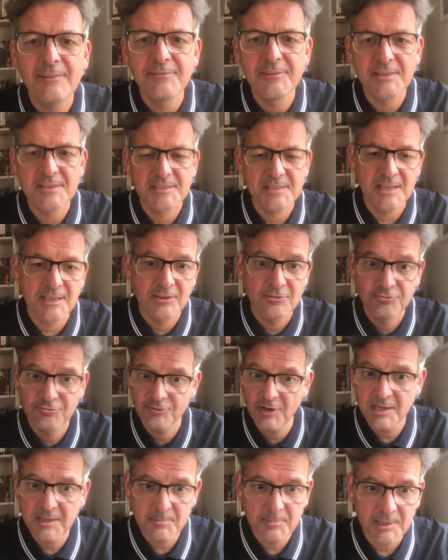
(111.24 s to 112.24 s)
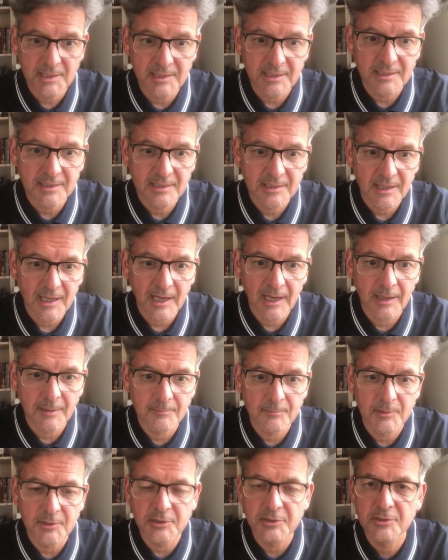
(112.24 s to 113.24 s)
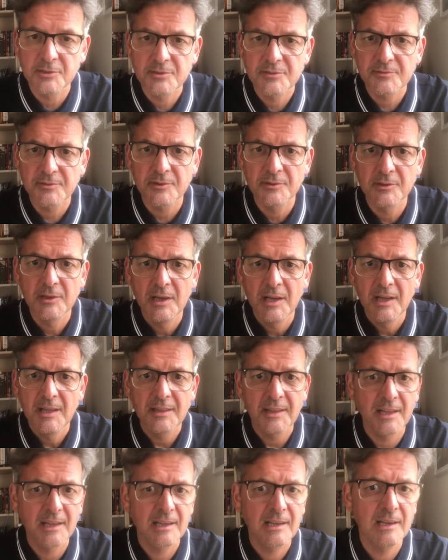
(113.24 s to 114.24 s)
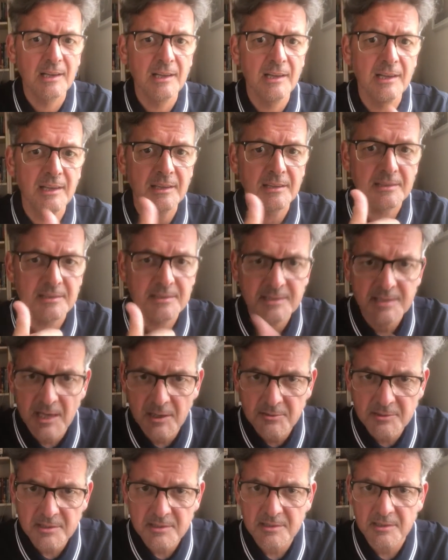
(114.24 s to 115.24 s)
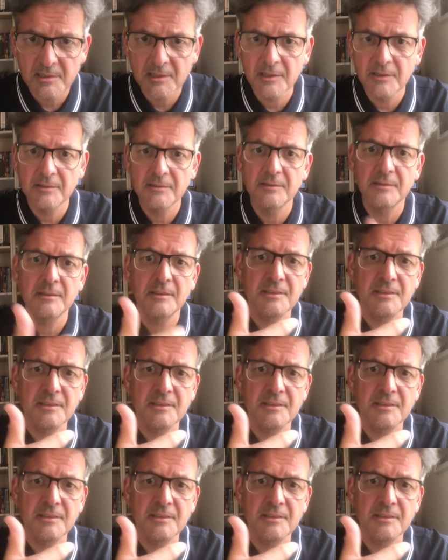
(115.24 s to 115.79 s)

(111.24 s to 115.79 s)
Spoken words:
it's incredibly useful, then clearly it tells us a lot.